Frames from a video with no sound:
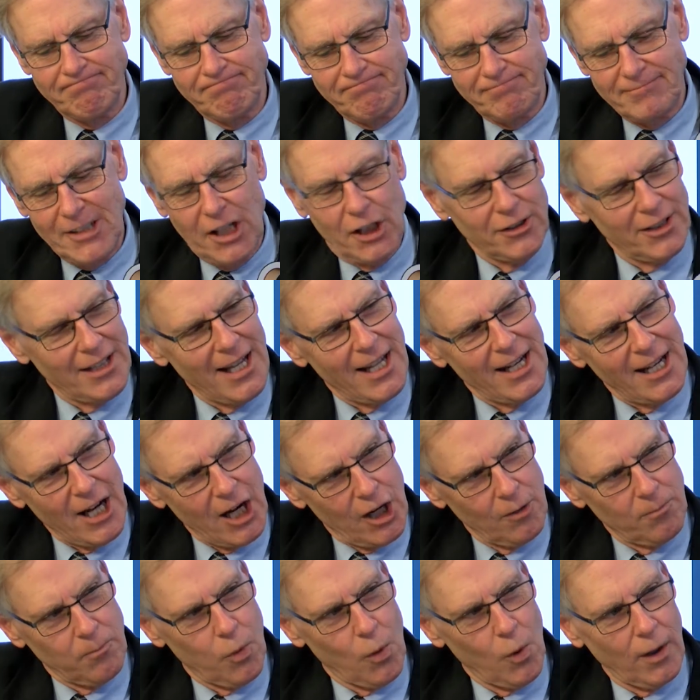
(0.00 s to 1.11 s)
Hilton Head
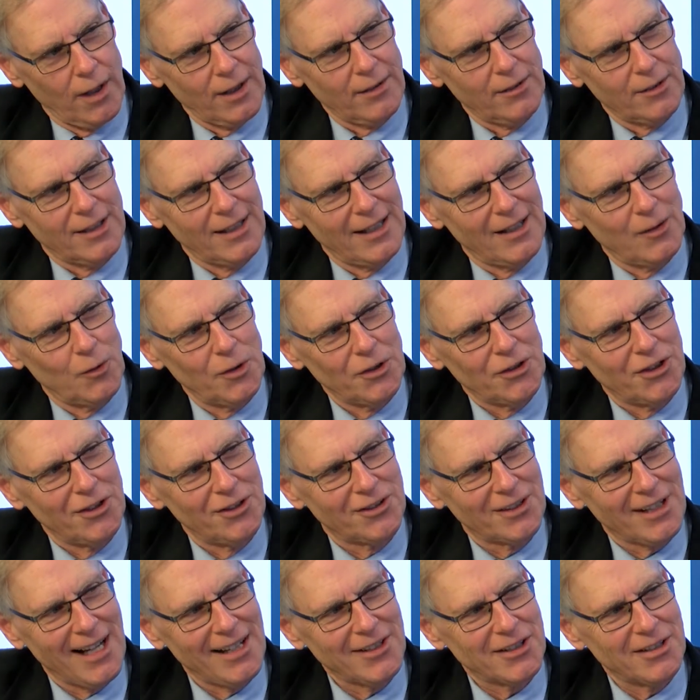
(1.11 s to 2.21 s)
Airport, which
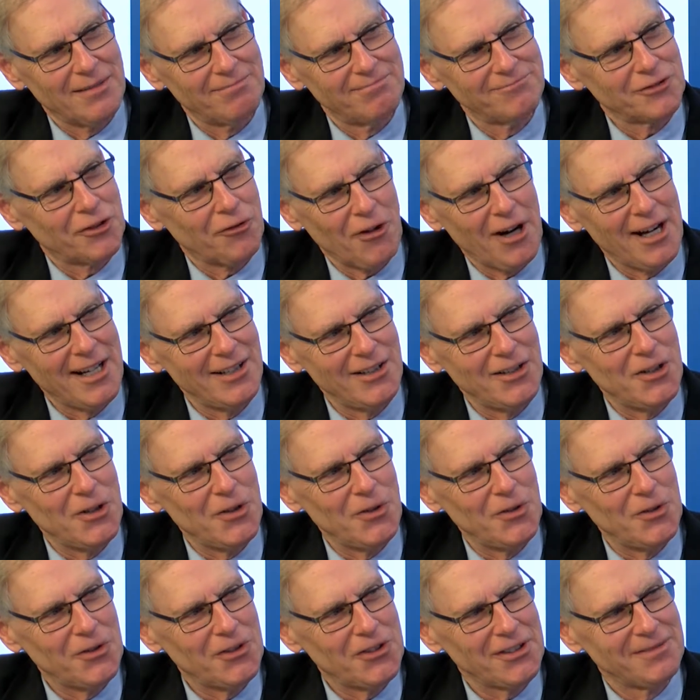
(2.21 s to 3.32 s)
has got some great news.